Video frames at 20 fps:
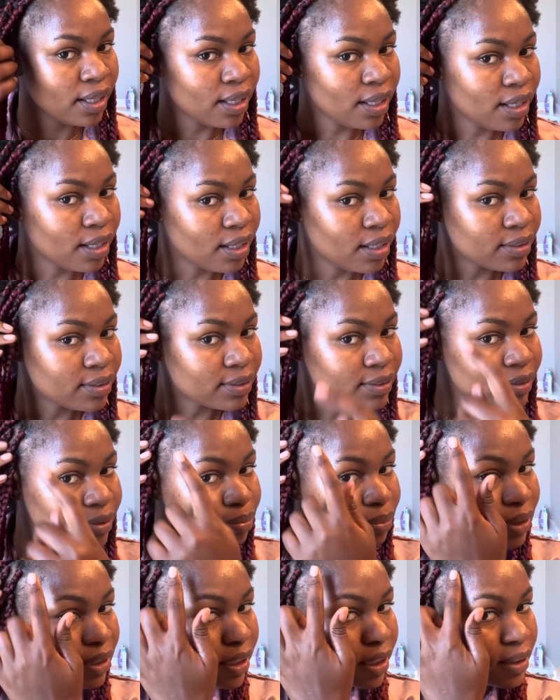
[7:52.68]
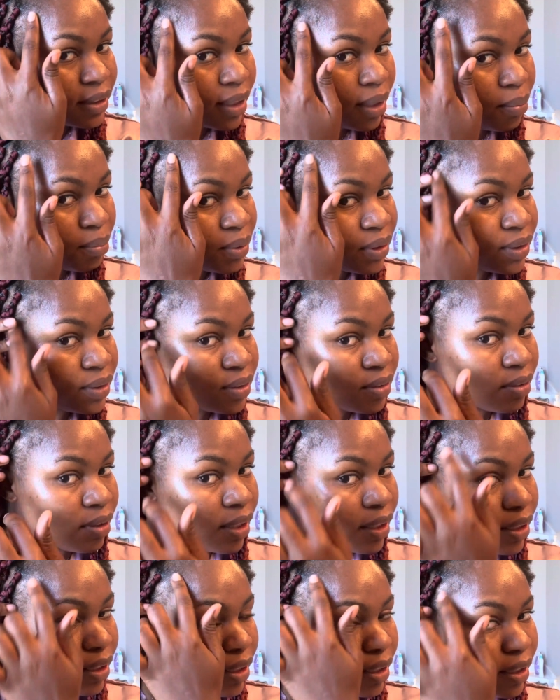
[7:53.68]
at. This is me attempting to
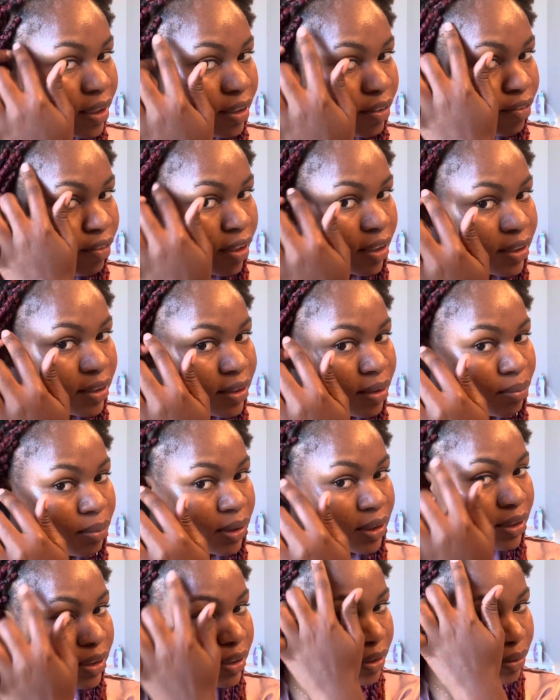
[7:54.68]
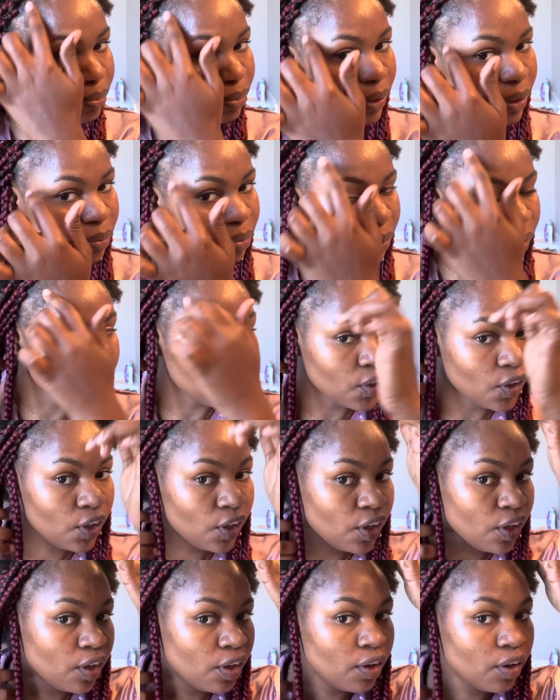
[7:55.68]
like leave out some of this baby
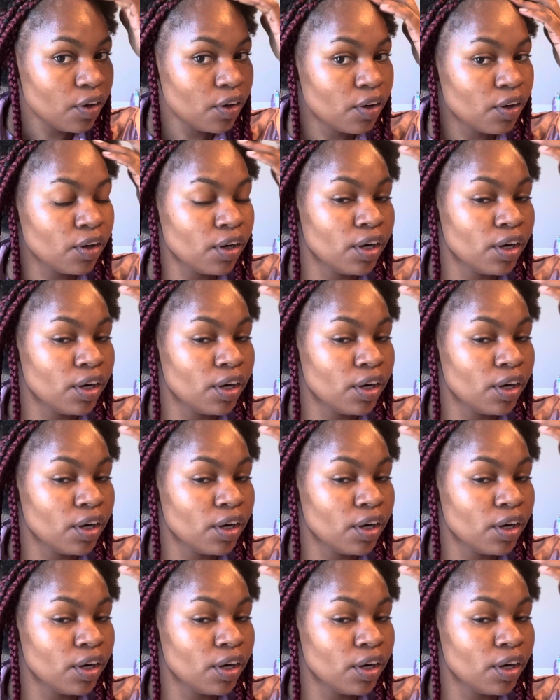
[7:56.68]
hair.